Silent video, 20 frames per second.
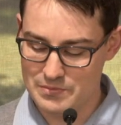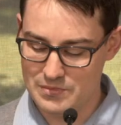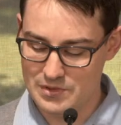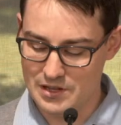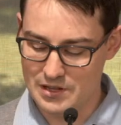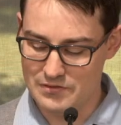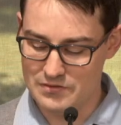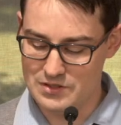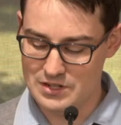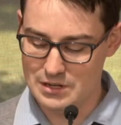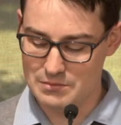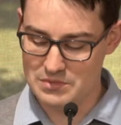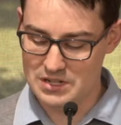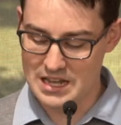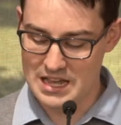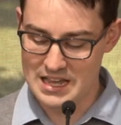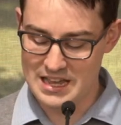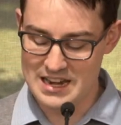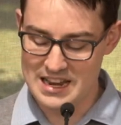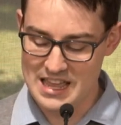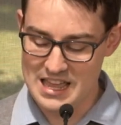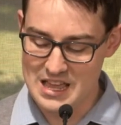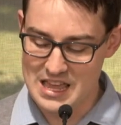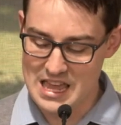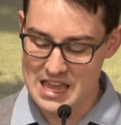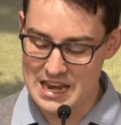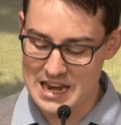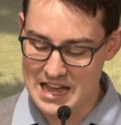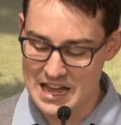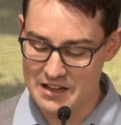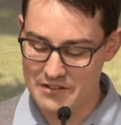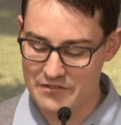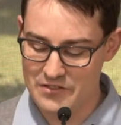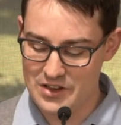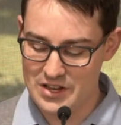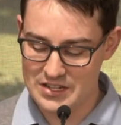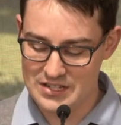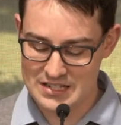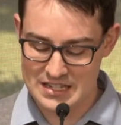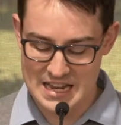I've jumped ahead, in
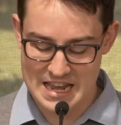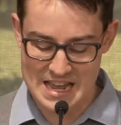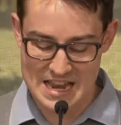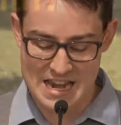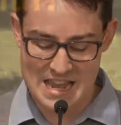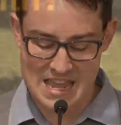verse 10